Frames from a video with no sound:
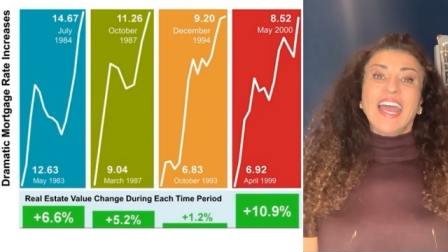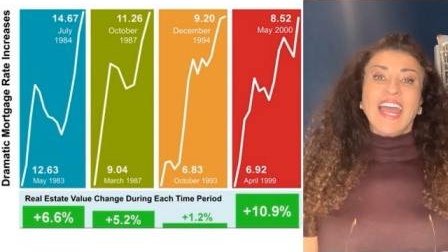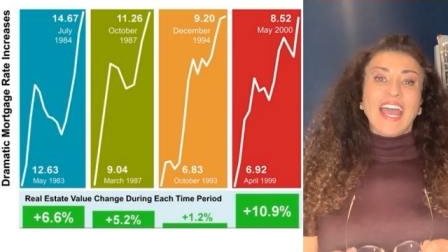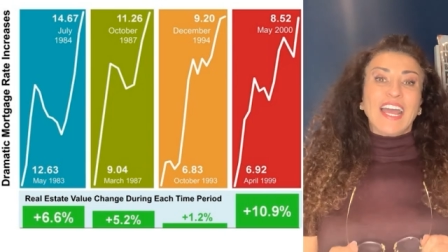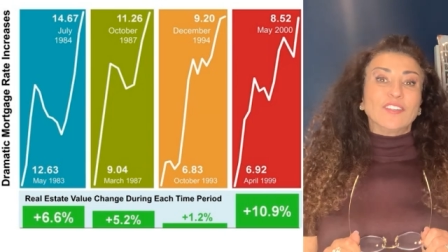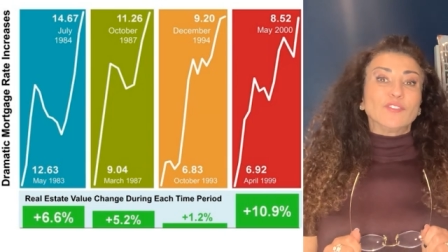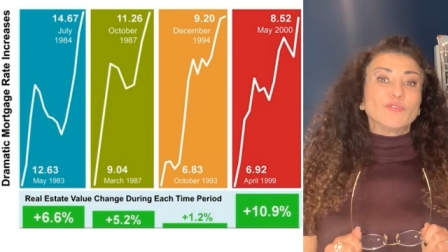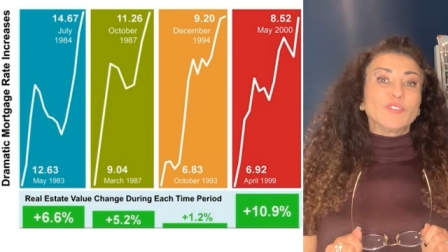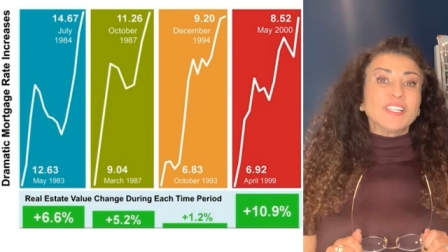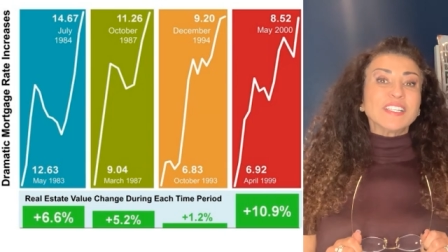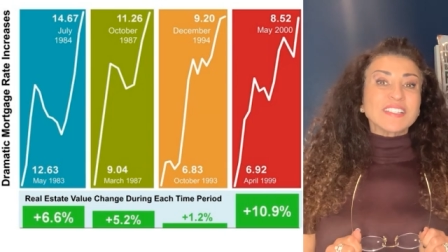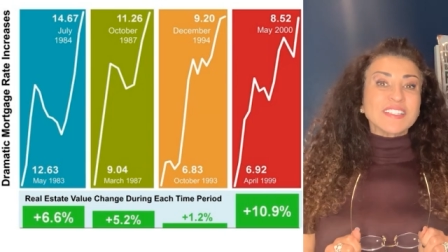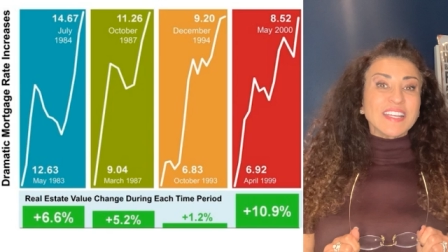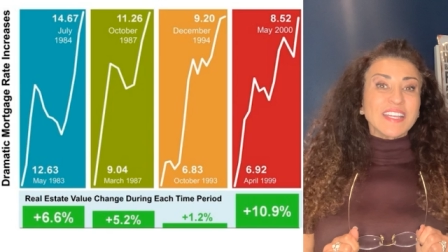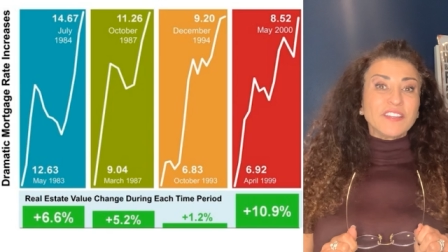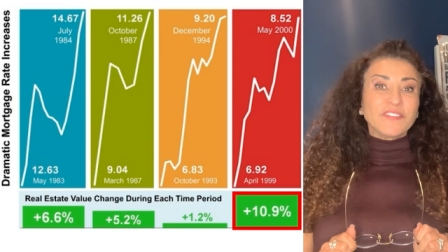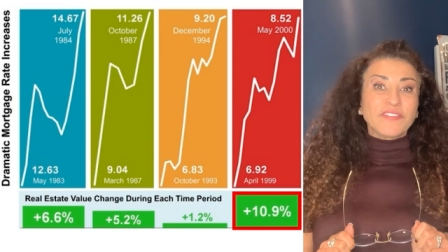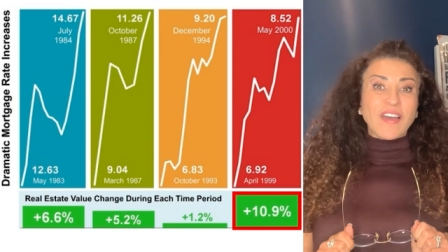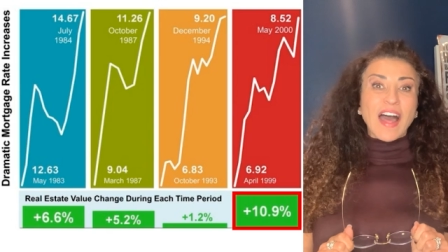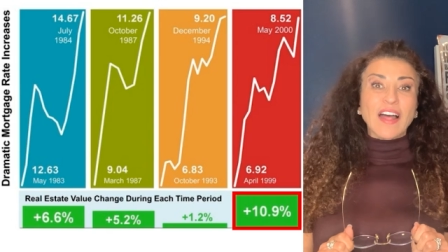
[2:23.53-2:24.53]
and real
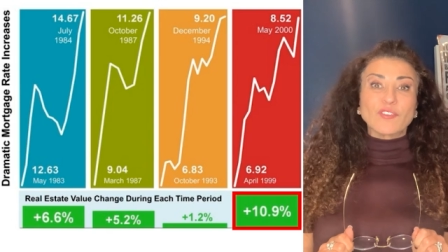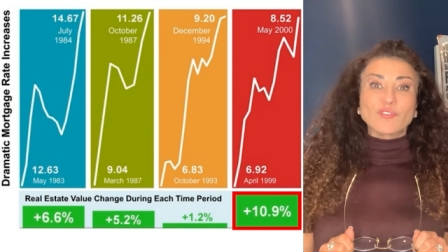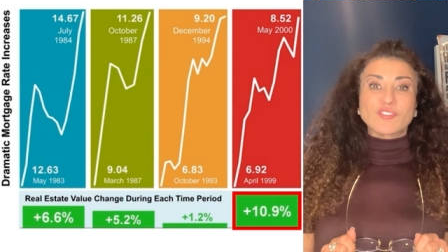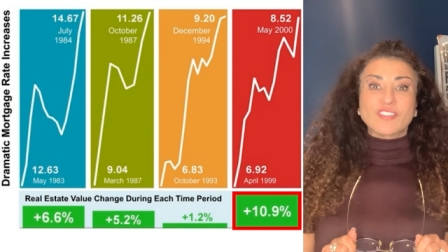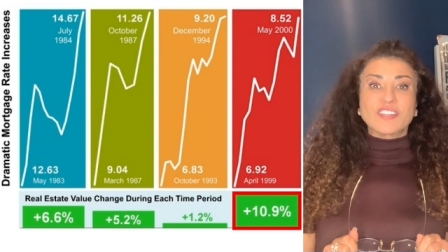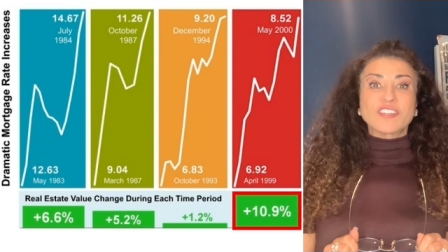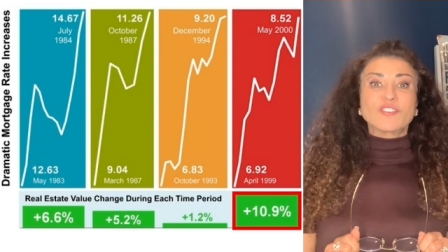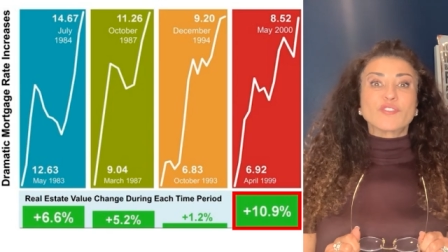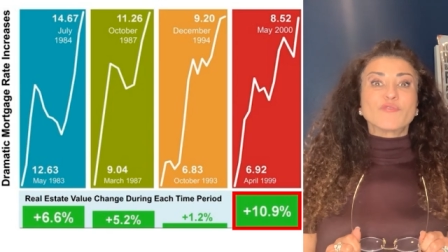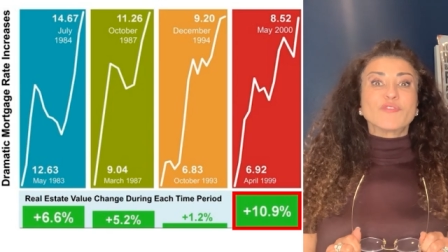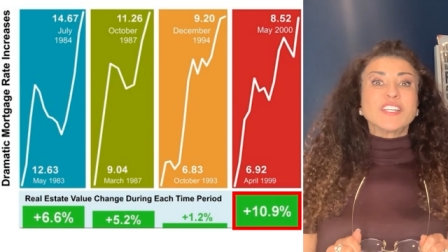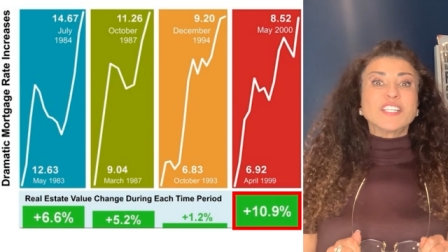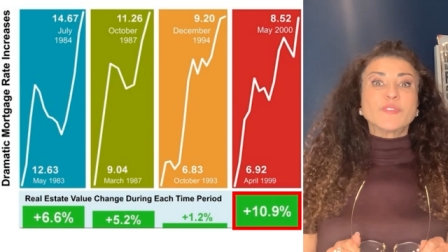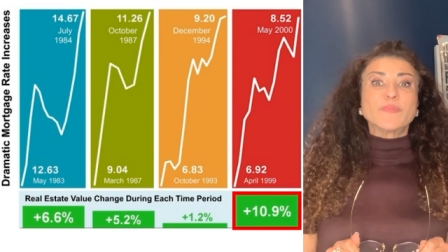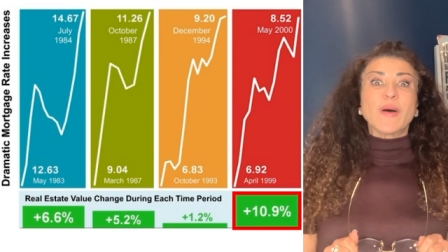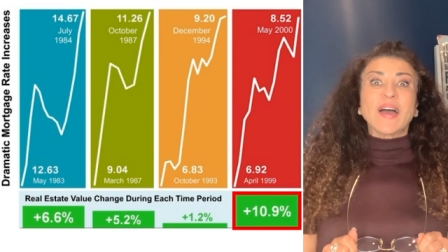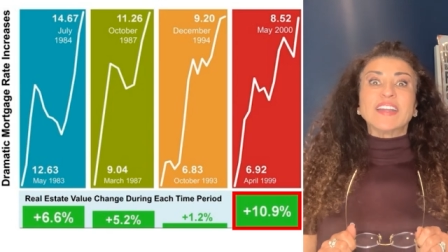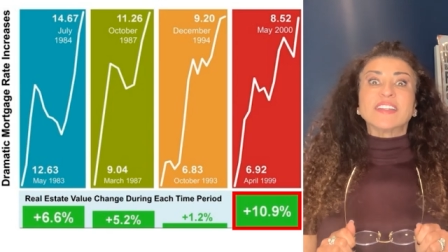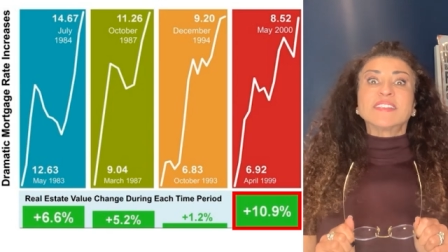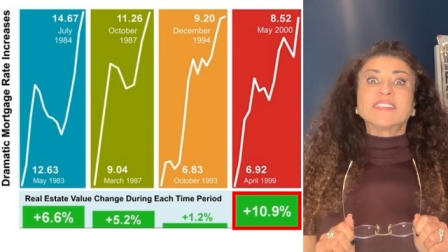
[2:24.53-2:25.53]
estate values increased by